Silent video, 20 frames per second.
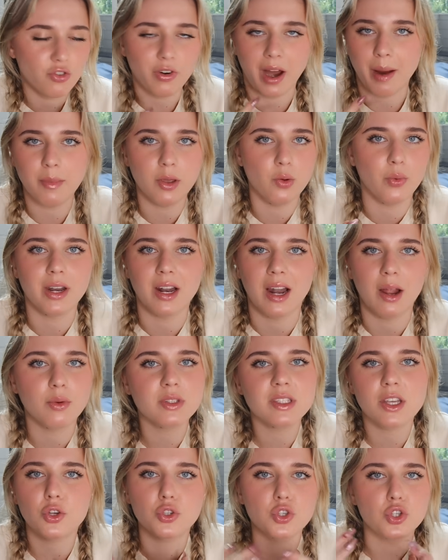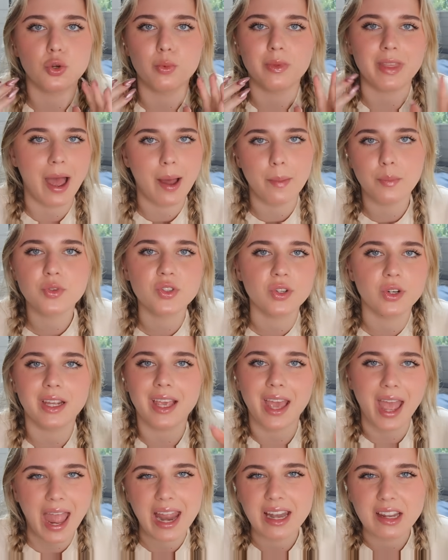Grammy winner? Like, what's that got to do with
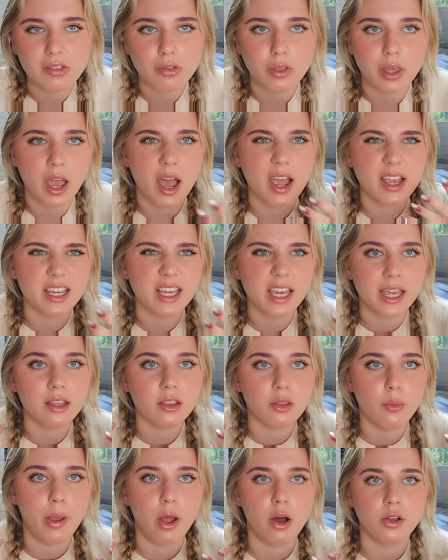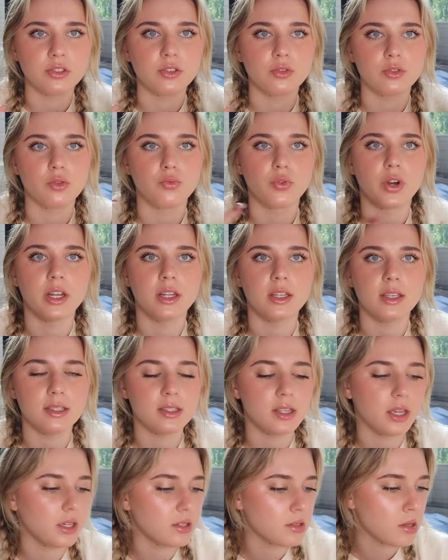absolutely anything? I hate the way articles are written these
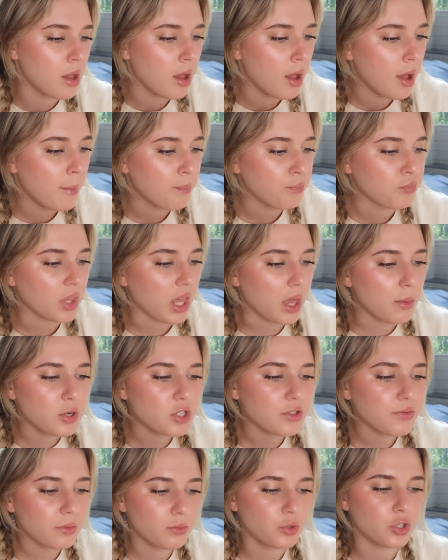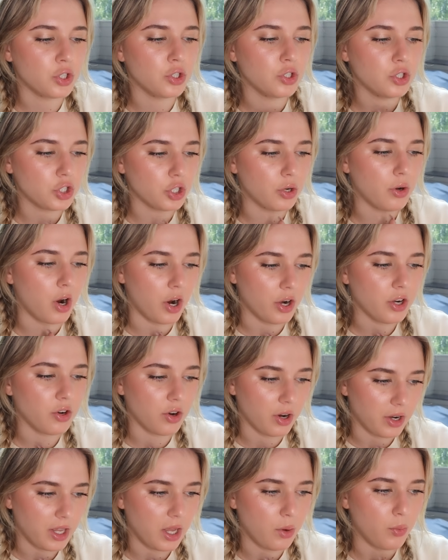days. Images from June show Ariana
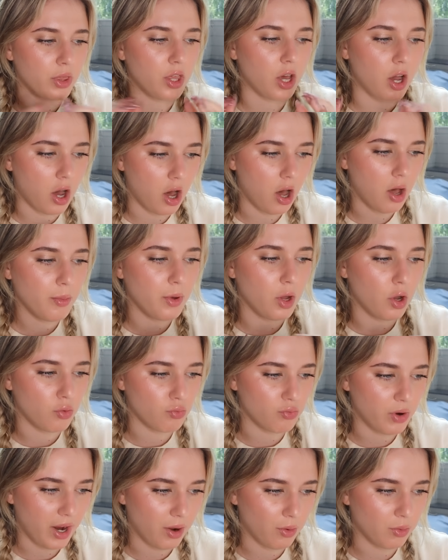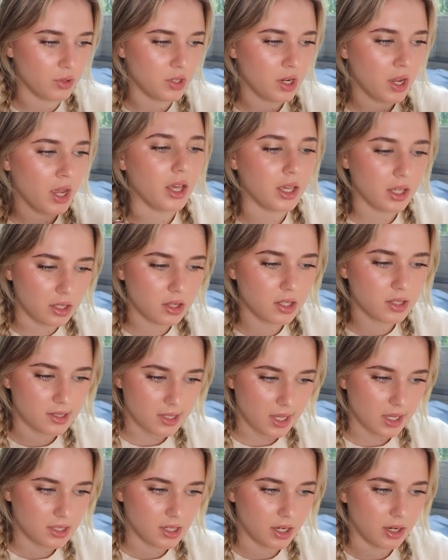Grande with her arm around Ethan
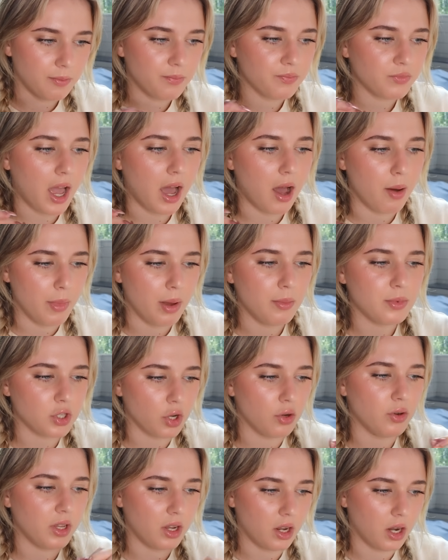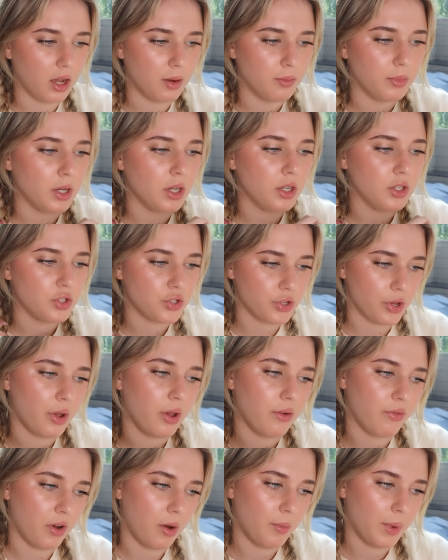Slater at a members-only club,
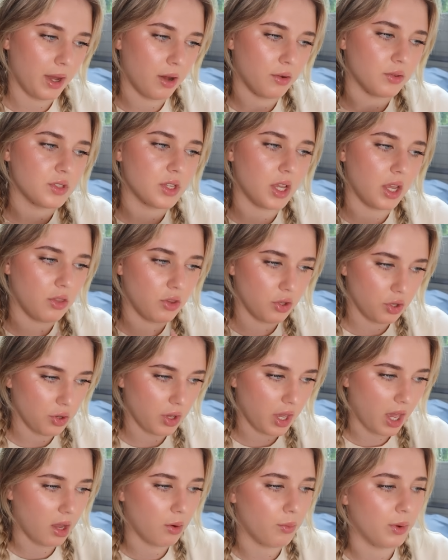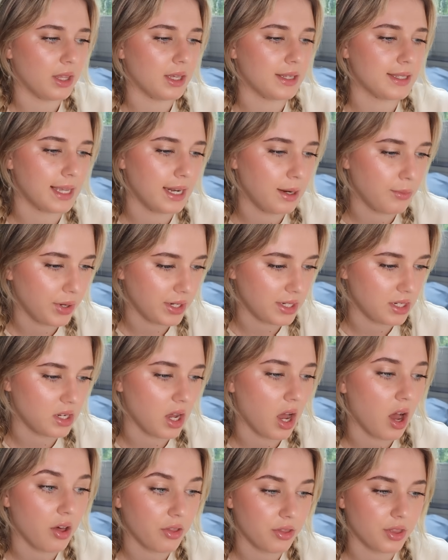Soho Farmhouse in the U K, where they celebrated
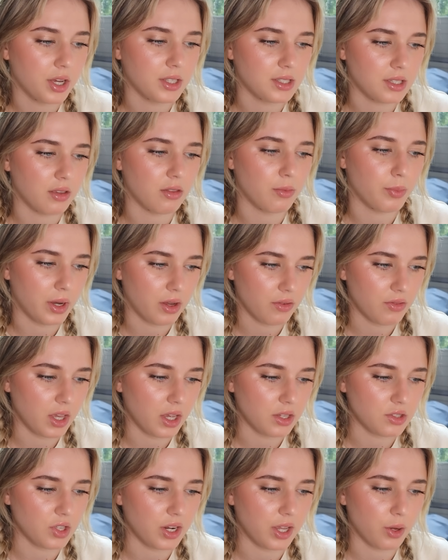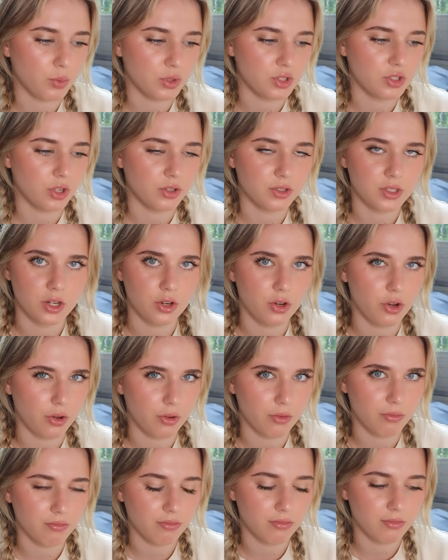her thirtieth birthday. So, like, was Dalton
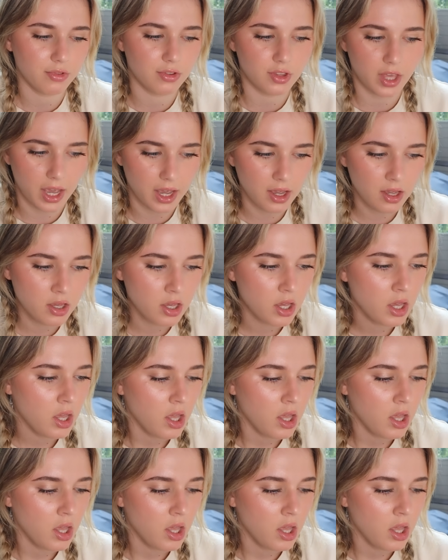not there?